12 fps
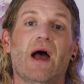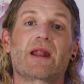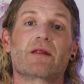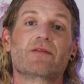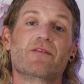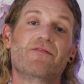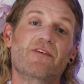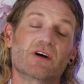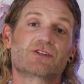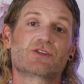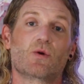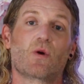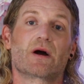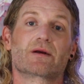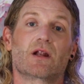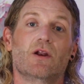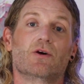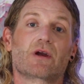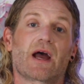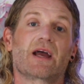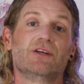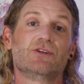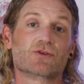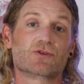and the first two I'm going to look
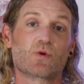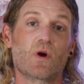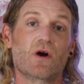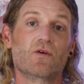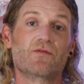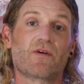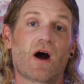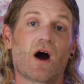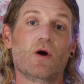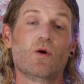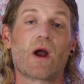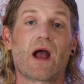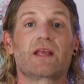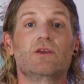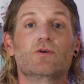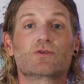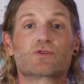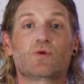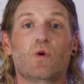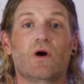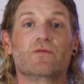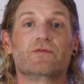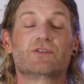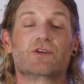at is your 12.0 and your
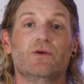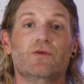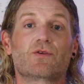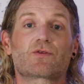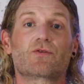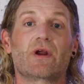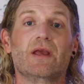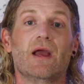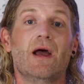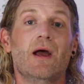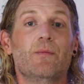12.23,